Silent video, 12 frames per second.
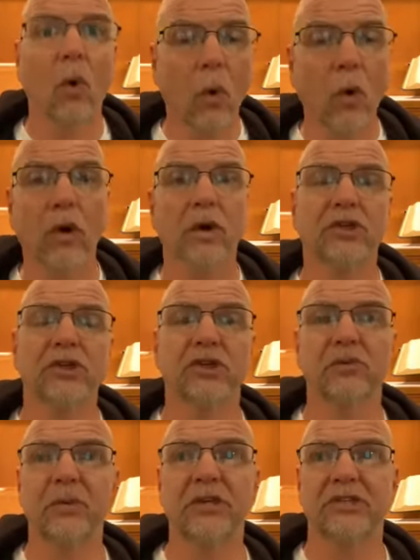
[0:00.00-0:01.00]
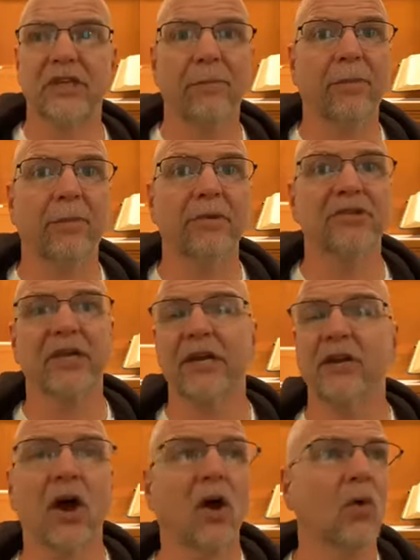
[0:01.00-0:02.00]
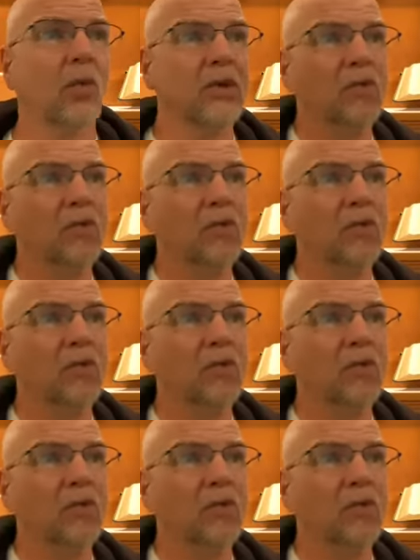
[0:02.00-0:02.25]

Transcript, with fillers: Or should we step up and say, no,